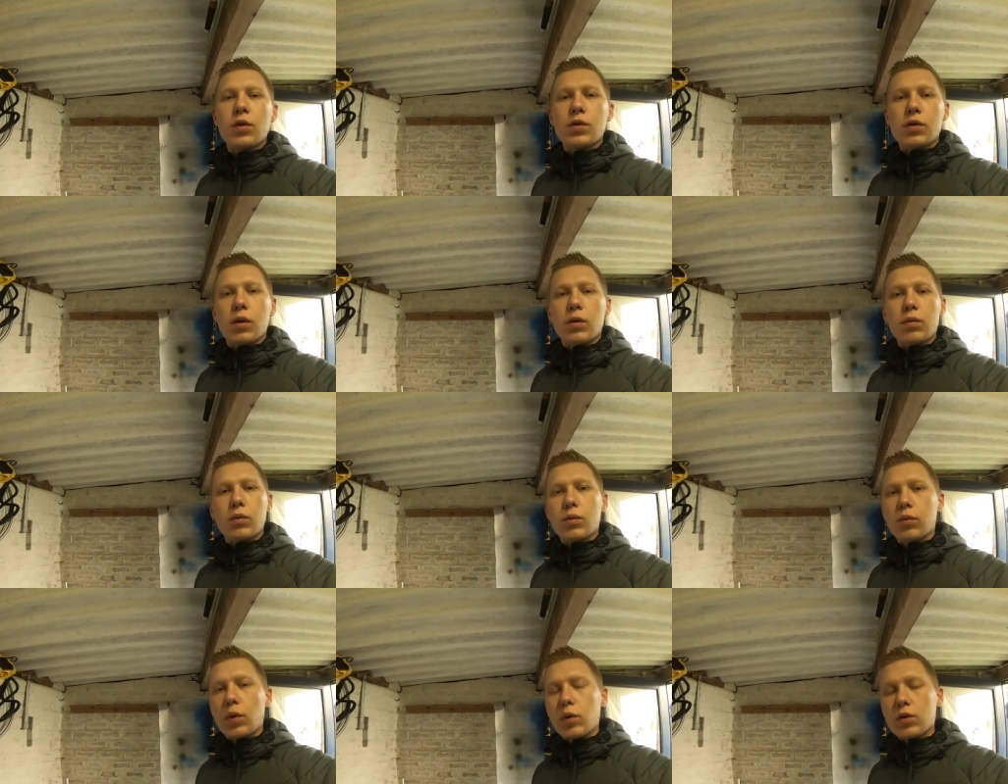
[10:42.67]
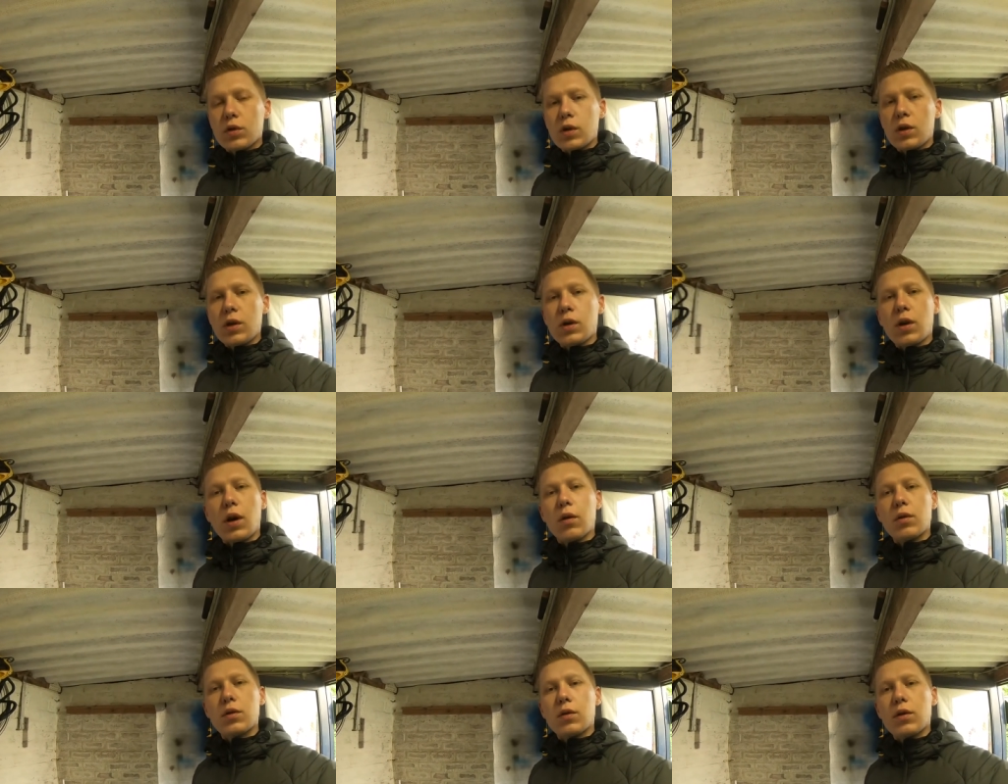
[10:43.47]
So we will see
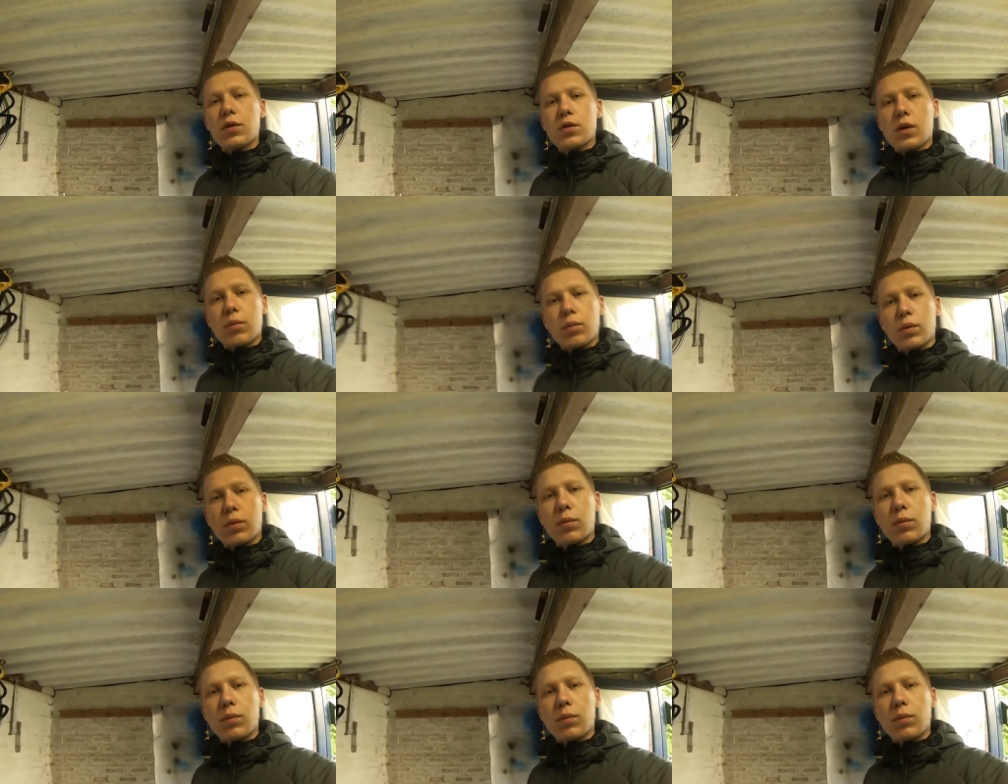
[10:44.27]
how it turns out.